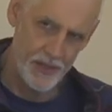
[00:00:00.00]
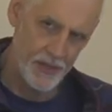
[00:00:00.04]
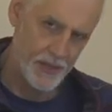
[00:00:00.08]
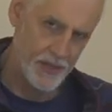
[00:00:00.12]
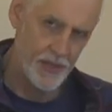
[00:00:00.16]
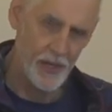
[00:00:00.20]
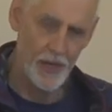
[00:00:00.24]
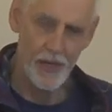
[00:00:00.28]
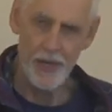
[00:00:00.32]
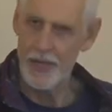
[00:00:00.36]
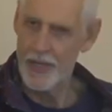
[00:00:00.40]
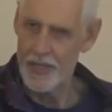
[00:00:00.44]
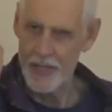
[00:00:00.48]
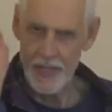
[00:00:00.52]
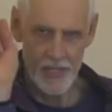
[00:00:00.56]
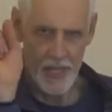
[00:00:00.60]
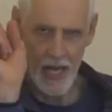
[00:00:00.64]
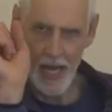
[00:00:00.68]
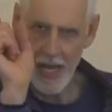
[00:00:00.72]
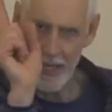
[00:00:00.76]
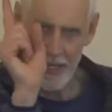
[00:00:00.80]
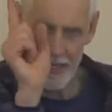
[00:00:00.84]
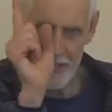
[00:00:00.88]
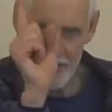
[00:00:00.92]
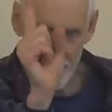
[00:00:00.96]
turned his
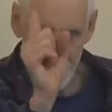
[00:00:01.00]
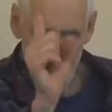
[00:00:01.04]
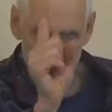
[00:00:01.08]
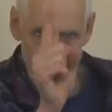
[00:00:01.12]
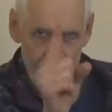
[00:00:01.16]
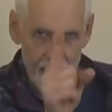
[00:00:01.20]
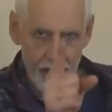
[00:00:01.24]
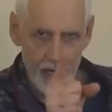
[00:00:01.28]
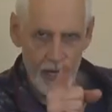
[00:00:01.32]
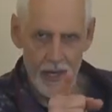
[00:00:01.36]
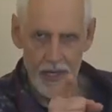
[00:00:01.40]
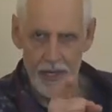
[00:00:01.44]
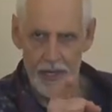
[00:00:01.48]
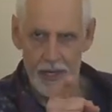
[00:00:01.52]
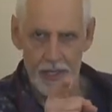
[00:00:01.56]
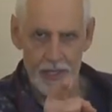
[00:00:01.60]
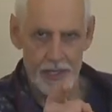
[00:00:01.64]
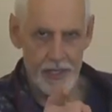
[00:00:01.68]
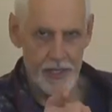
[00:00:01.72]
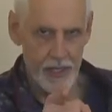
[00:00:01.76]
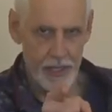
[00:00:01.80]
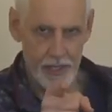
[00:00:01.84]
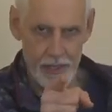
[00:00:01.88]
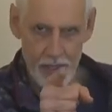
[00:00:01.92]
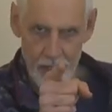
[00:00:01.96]
sights on Herod and he
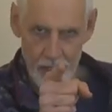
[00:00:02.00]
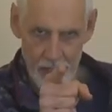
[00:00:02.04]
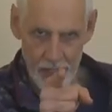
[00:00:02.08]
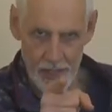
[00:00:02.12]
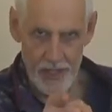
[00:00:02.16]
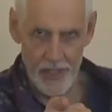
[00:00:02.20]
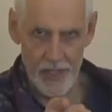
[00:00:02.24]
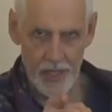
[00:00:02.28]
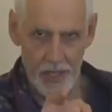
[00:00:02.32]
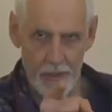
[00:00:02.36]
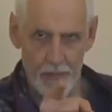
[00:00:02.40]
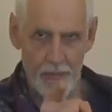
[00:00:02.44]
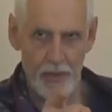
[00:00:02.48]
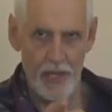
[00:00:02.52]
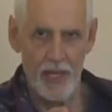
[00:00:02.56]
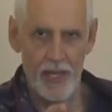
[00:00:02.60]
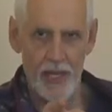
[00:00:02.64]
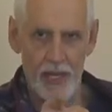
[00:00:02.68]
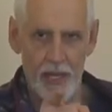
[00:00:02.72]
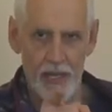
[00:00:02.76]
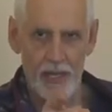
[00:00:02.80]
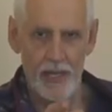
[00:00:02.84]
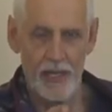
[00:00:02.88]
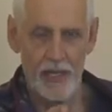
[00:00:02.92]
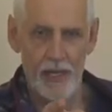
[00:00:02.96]
said, You're a sick
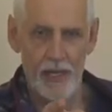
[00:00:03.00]
man.